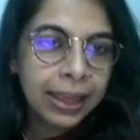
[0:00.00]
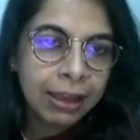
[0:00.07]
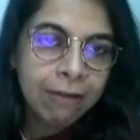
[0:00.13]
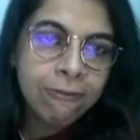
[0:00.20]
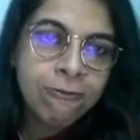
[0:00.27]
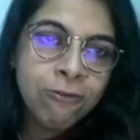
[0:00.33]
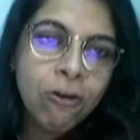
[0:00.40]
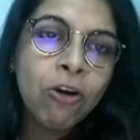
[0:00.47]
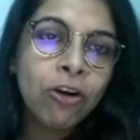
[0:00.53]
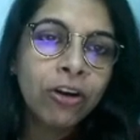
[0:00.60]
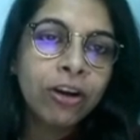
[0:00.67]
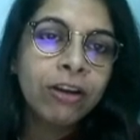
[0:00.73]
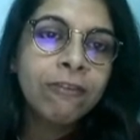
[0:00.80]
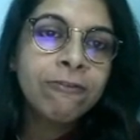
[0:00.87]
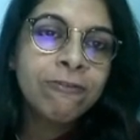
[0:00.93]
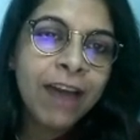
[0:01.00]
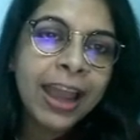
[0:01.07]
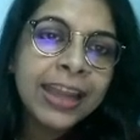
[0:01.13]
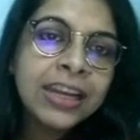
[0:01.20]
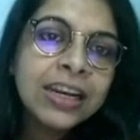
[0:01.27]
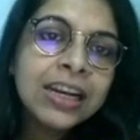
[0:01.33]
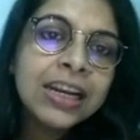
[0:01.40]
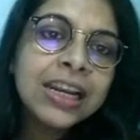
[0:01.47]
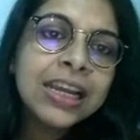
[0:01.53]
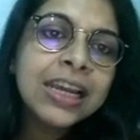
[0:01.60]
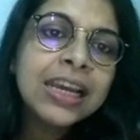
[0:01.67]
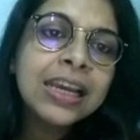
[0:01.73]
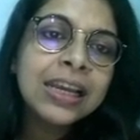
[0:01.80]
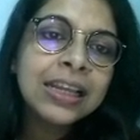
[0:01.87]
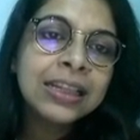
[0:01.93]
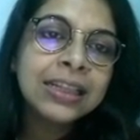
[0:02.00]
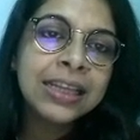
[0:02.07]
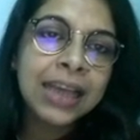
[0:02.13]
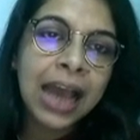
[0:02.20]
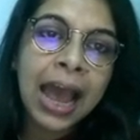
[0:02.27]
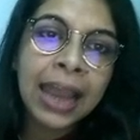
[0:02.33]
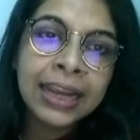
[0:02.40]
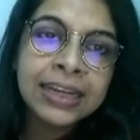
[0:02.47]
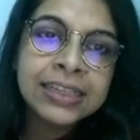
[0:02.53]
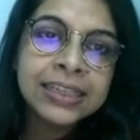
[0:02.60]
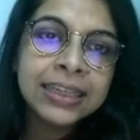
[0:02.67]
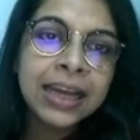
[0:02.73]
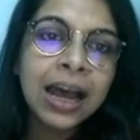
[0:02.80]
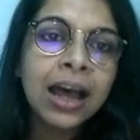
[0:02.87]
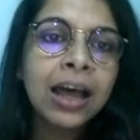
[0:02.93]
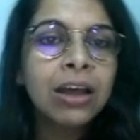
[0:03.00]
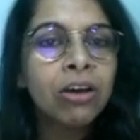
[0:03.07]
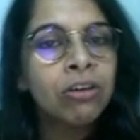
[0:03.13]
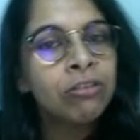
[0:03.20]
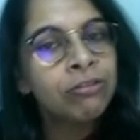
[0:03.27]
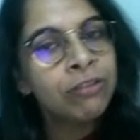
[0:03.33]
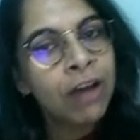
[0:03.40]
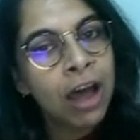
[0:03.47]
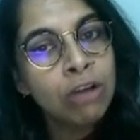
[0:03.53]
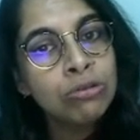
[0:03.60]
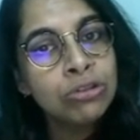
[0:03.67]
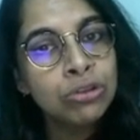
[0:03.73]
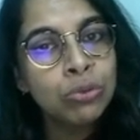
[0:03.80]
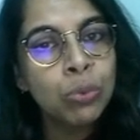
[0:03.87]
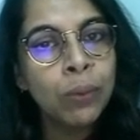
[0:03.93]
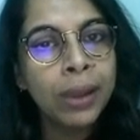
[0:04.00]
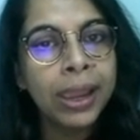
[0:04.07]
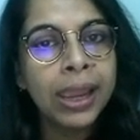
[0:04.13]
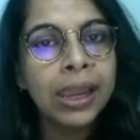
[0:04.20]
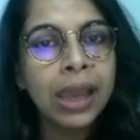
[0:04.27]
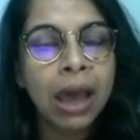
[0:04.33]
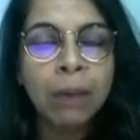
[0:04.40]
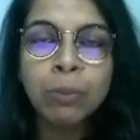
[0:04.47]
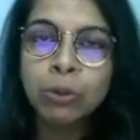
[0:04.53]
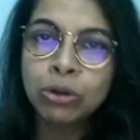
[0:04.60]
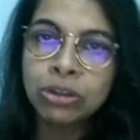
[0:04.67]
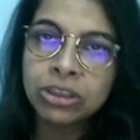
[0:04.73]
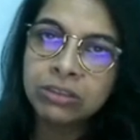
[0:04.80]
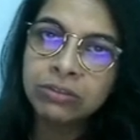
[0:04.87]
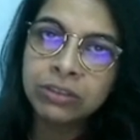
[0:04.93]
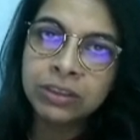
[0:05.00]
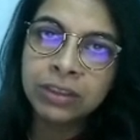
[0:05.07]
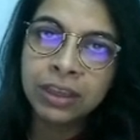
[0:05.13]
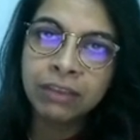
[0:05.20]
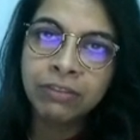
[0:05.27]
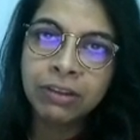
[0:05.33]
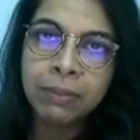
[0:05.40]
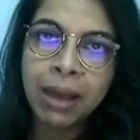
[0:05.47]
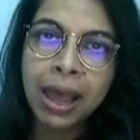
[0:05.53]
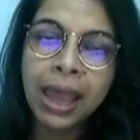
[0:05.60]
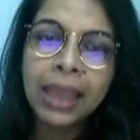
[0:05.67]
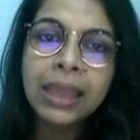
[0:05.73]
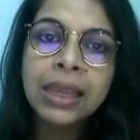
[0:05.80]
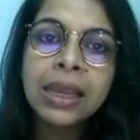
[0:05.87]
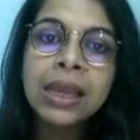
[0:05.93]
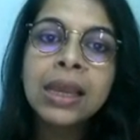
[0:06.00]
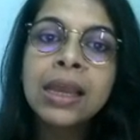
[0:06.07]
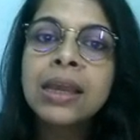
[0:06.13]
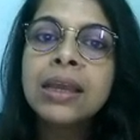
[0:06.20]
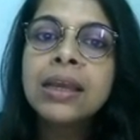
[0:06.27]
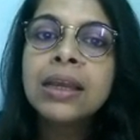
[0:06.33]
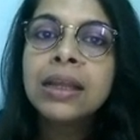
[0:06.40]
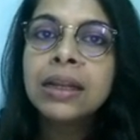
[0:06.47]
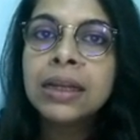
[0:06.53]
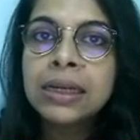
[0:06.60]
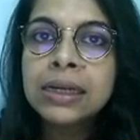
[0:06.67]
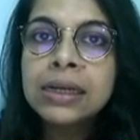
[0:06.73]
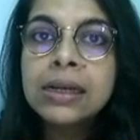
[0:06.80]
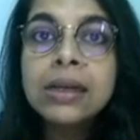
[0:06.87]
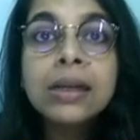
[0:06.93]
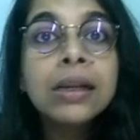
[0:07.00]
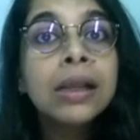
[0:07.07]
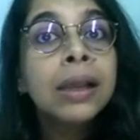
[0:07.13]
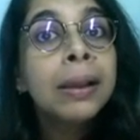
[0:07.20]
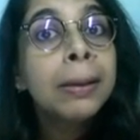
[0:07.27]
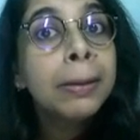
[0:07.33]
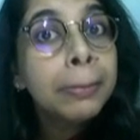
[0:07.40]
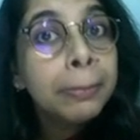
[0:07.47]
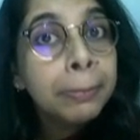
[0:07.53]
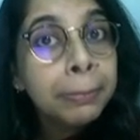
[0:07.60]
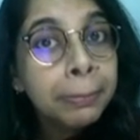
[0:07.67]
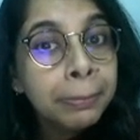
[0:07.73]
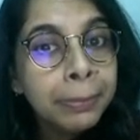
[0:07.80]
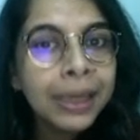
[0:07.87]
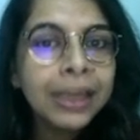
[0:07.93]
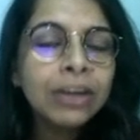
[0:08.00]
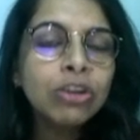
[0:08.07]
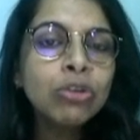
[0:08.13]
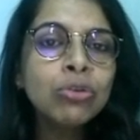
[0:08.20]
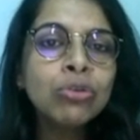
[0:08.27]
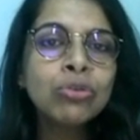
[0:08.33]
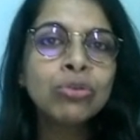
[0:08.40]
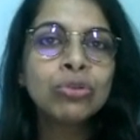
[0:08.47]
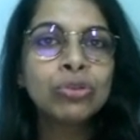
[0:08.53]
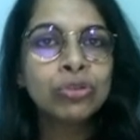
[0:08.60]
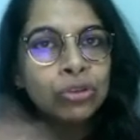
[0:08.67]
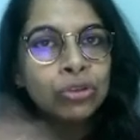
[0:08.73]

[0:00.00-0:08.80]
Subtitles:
4. Finally, the idea of how to weigh Appukuttan was given by little Meenu. So